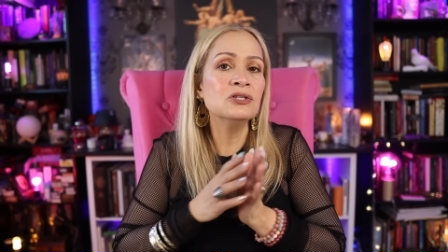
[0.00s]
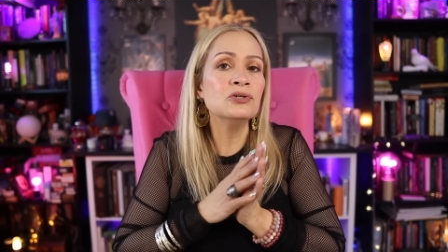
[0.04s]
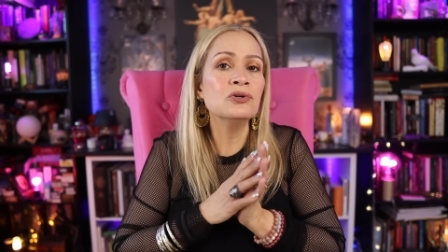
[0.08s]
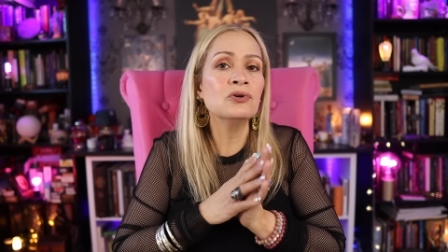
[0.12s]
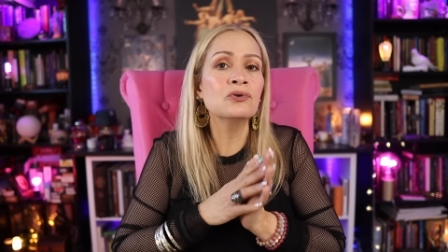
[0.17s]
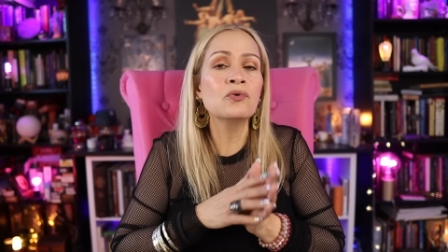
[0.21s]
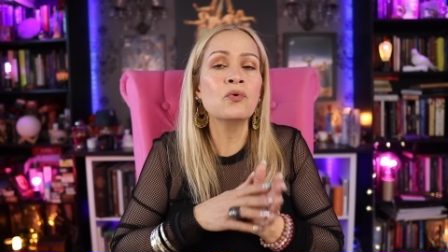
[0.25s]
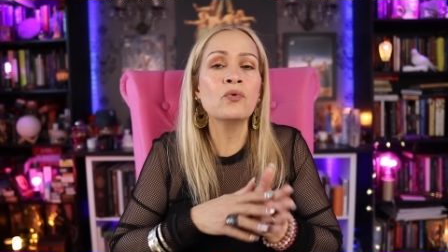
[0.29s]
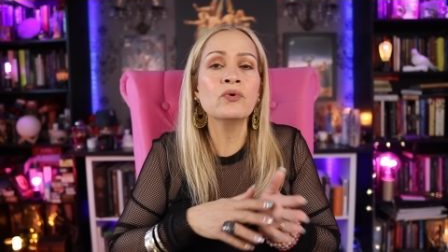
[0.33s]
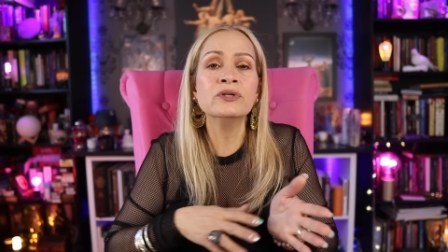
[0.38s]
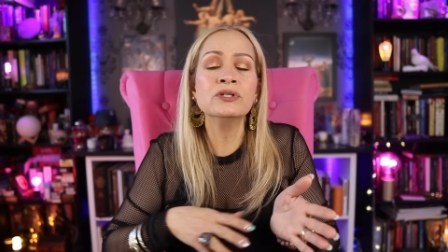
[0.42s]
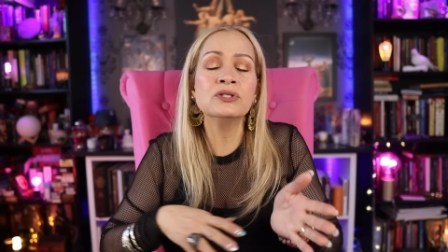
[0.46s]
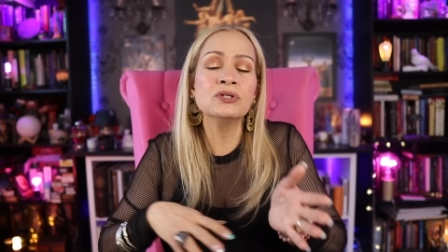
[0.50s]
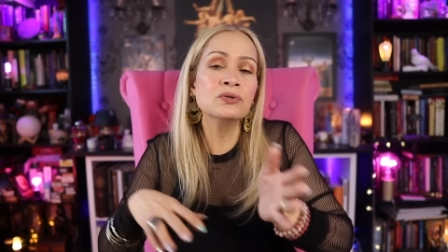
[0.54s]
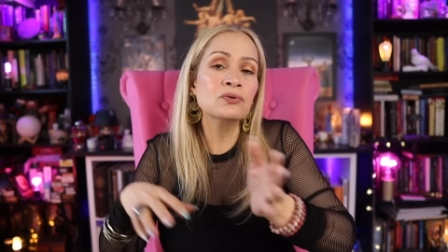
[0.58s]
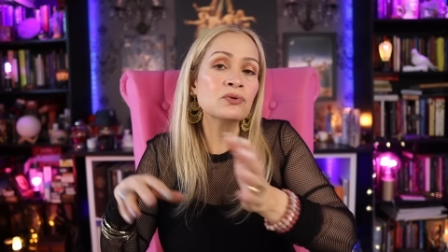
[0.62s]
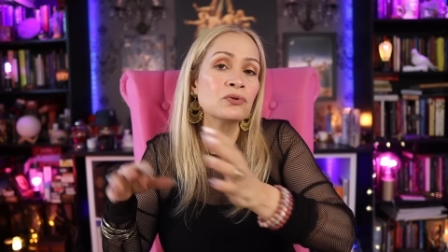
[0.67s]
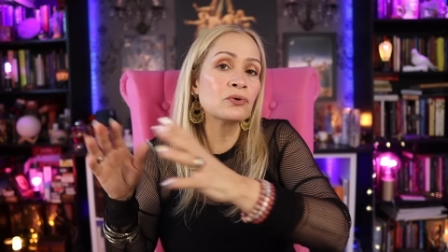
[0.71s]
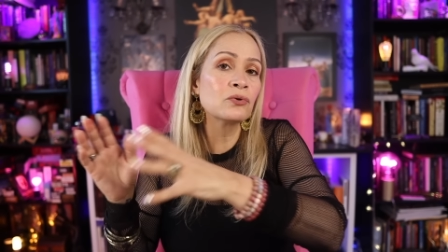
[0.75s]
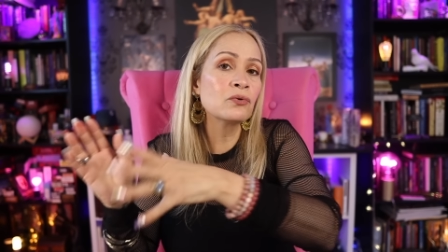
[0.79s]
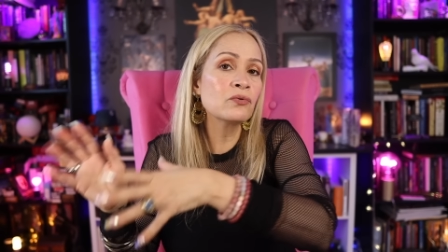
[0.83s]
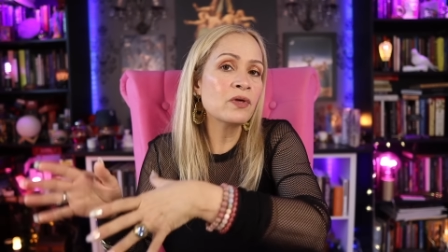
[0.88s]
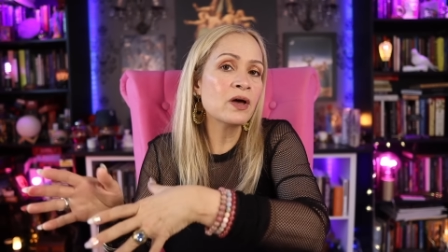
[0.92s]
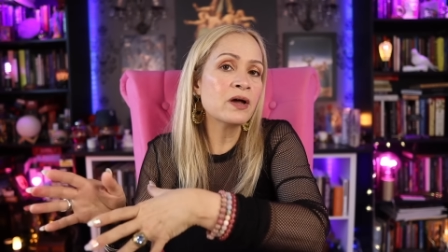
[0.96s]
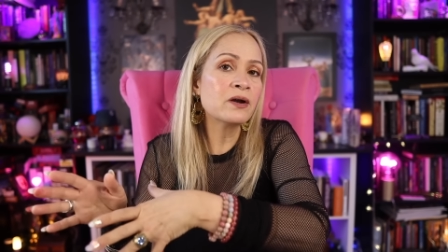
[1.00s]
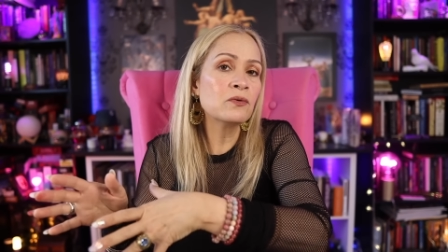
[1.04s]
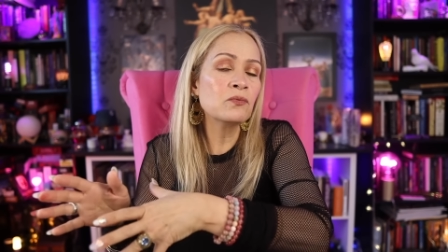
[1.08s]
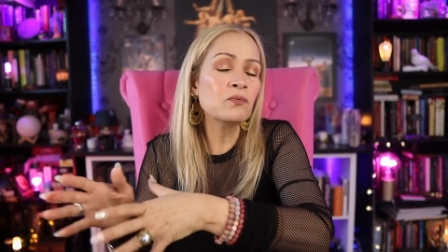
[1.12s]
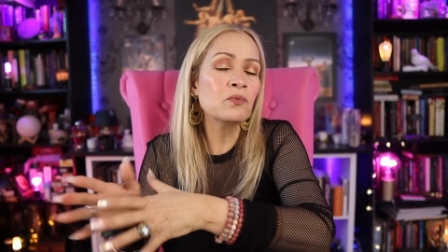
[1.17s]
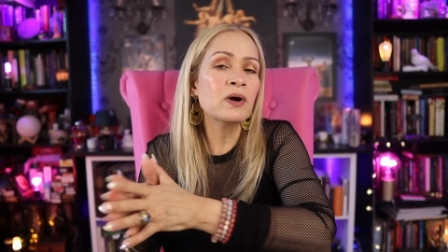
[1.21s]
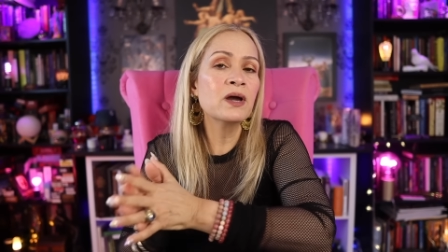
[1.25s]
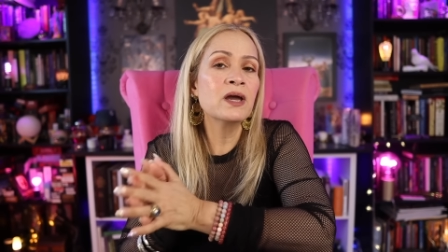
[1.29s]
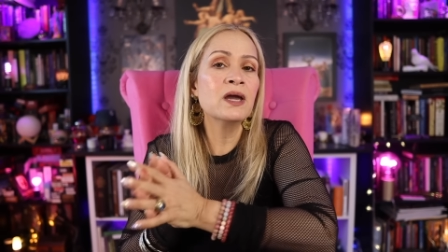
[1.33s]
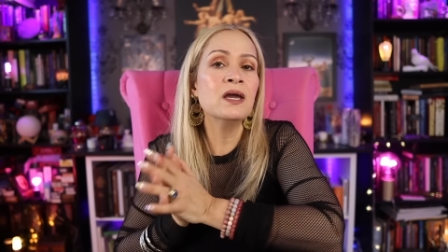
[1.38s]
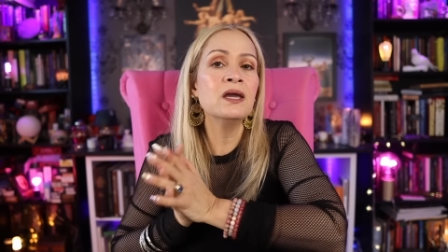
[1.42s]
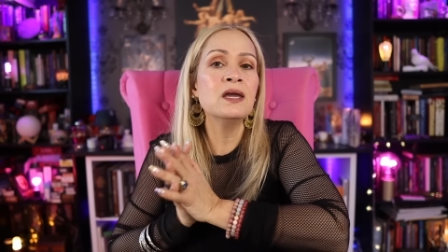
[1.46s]
you're going to throw that
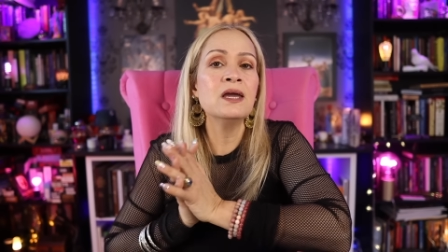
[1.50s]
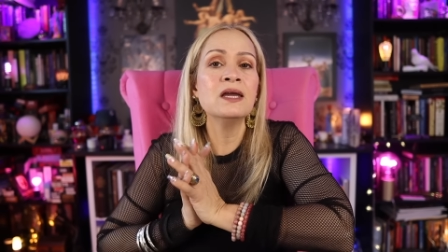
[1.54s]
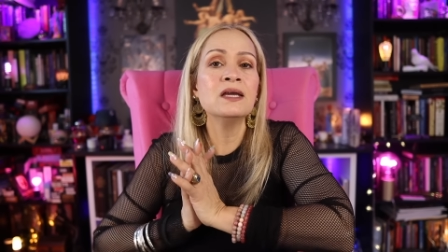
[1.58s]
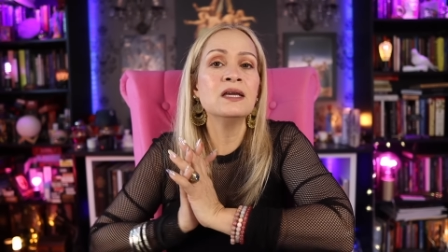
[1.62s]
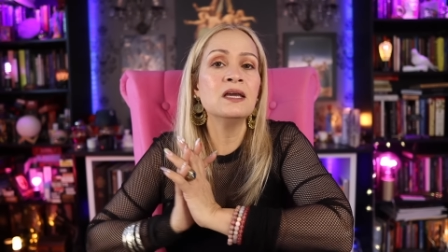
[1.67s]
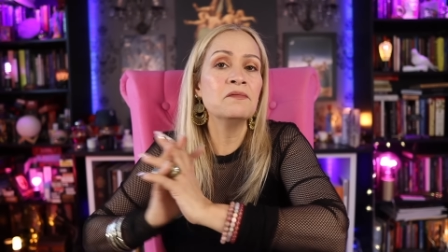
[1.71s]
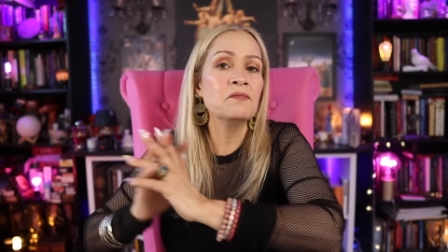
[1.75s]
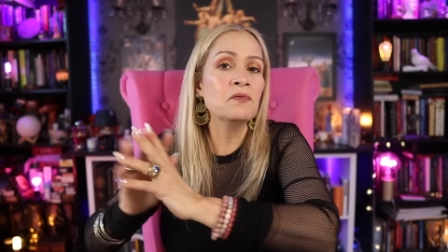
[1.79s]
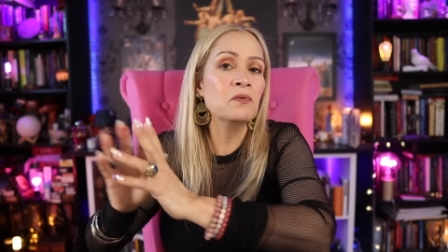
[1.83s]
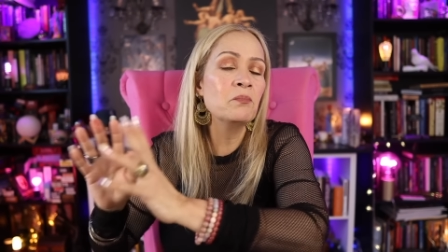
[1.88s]
away and give